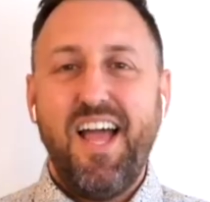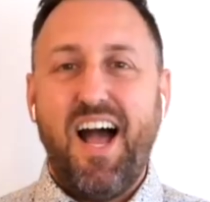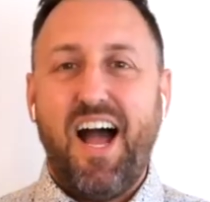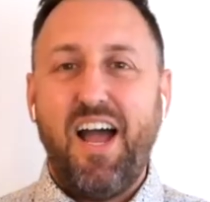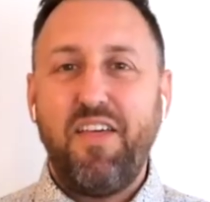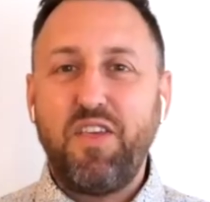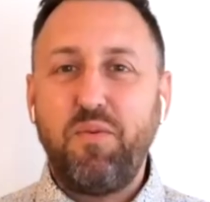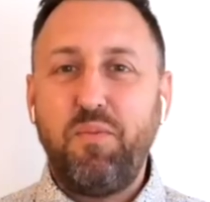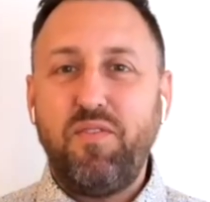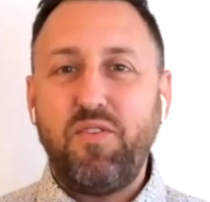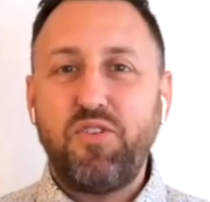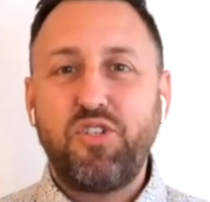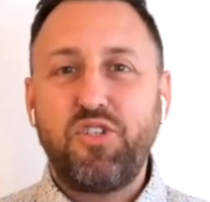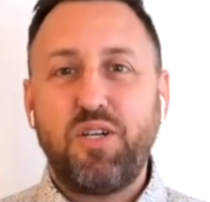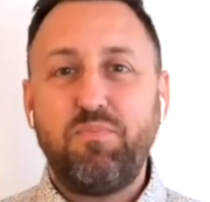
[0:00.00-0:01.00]
i think we have to
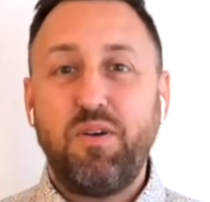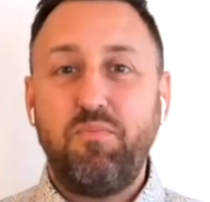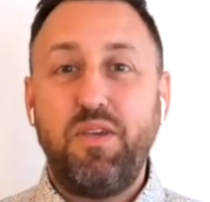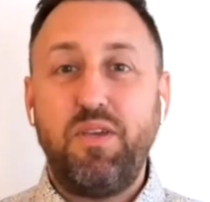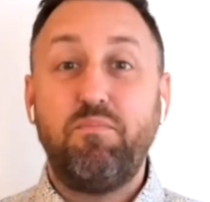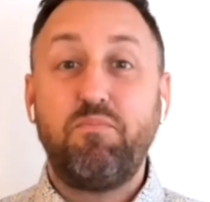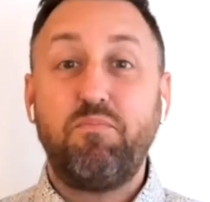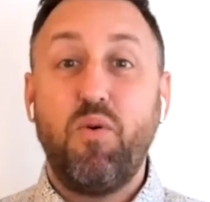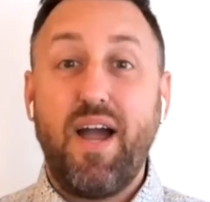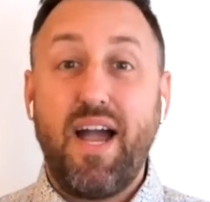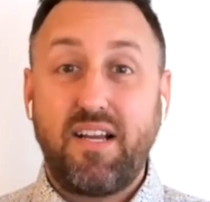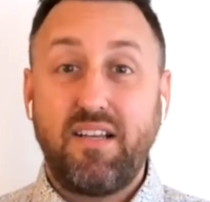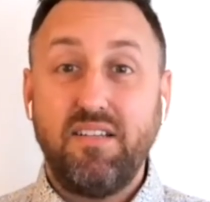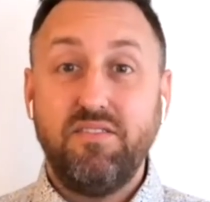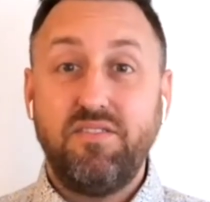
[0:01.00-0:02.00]
start by being
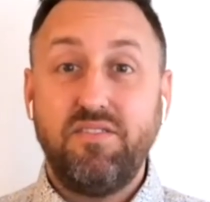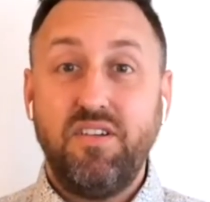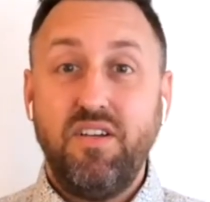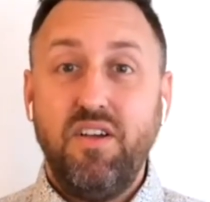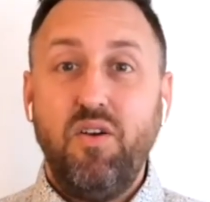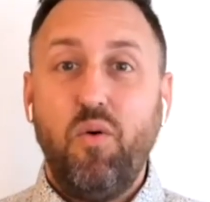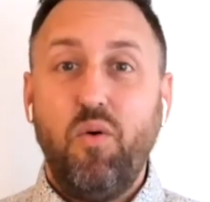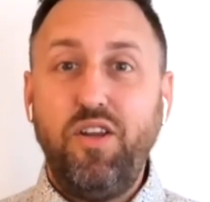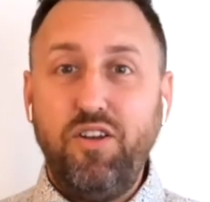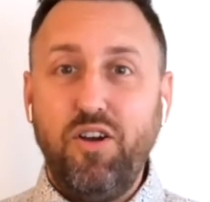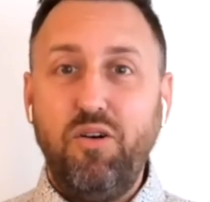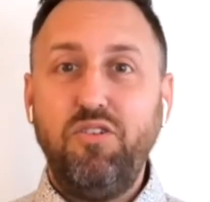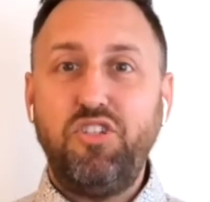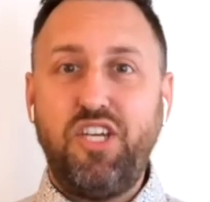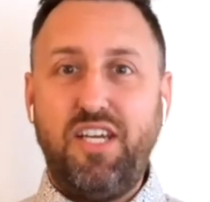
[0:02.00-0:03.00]
proactive we
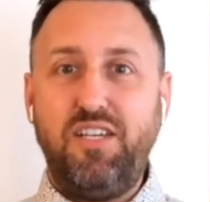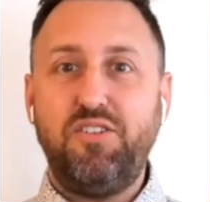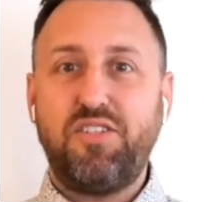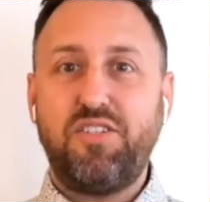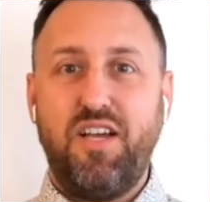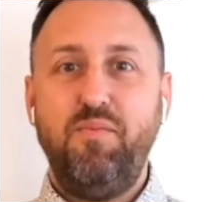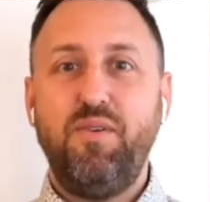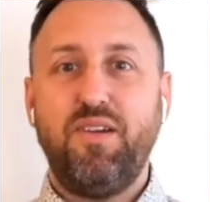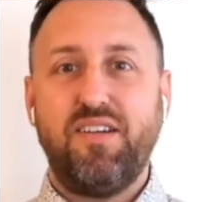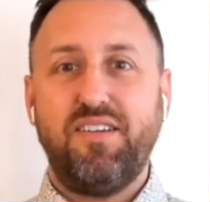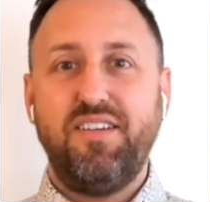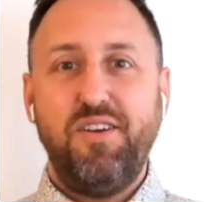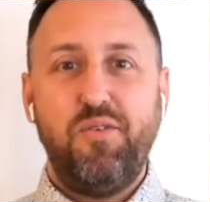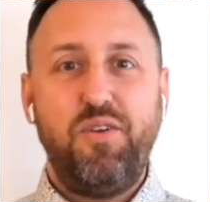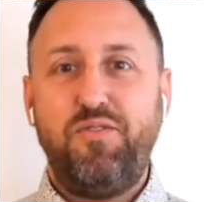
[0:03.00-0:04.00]
know change is coming
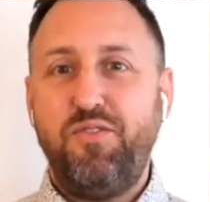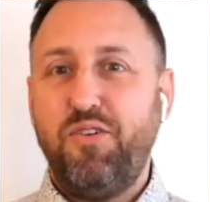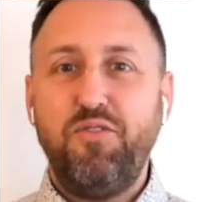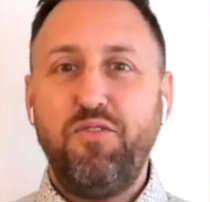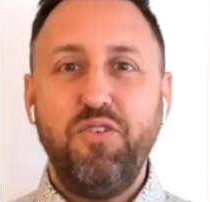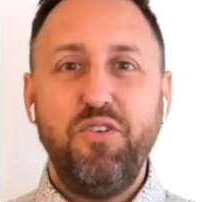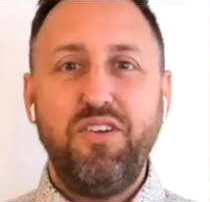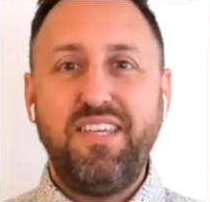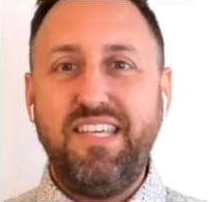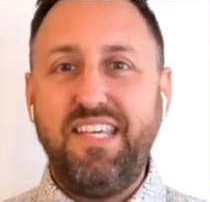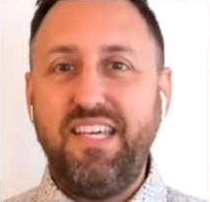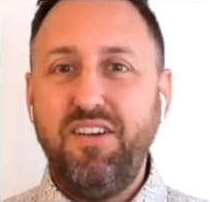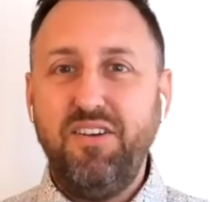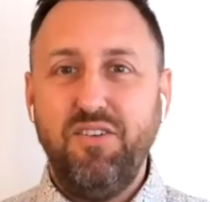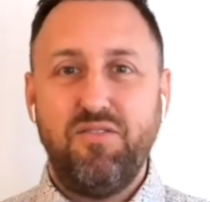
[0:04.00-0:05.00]
We've known for
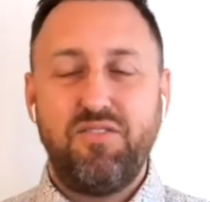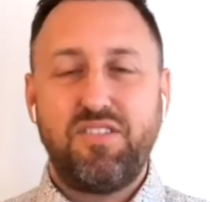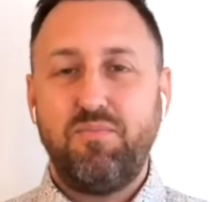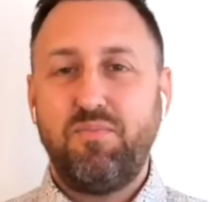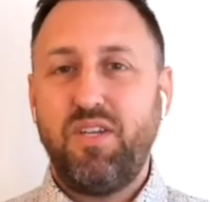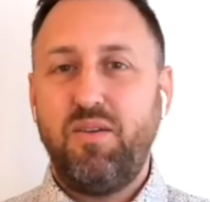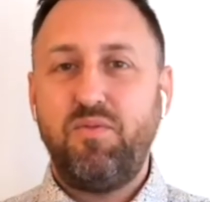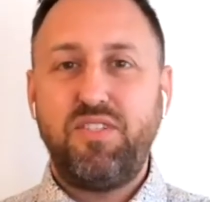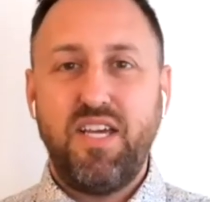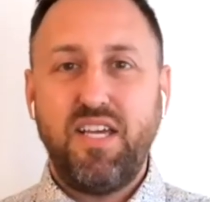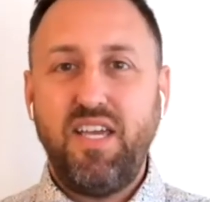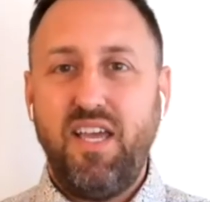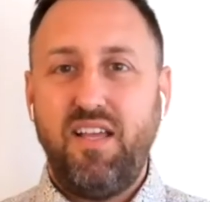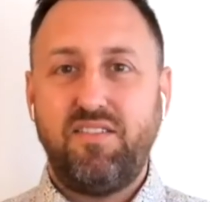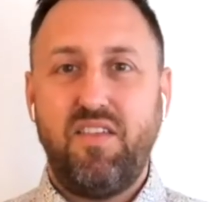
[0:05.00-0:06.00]
years, sometimes
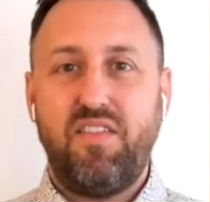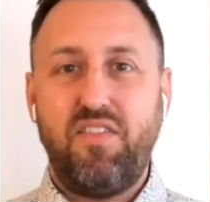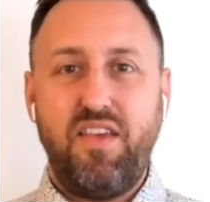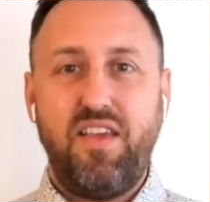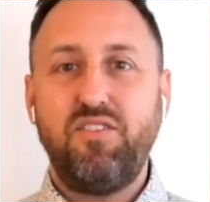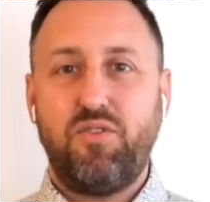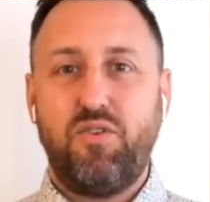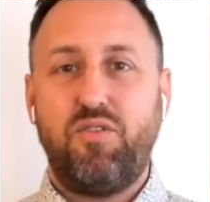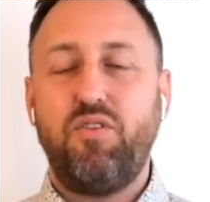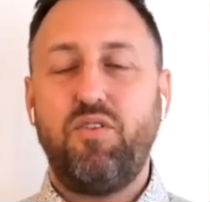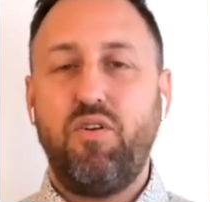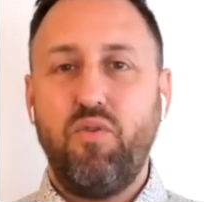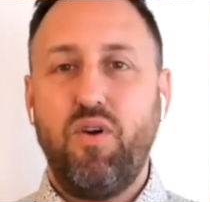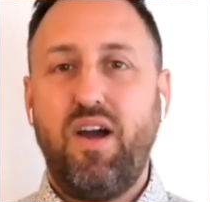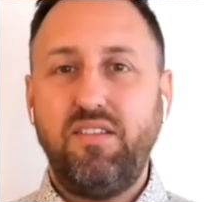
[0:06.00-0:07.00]
decades, that things are on the
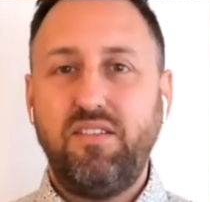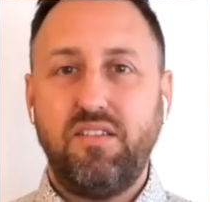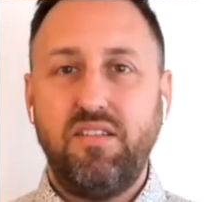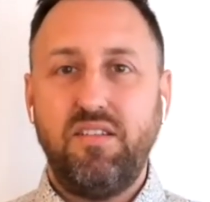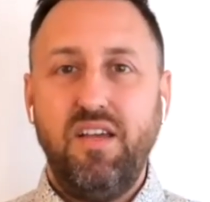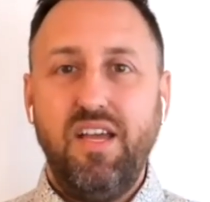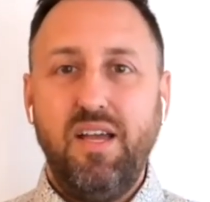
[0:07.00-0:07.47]
horizon.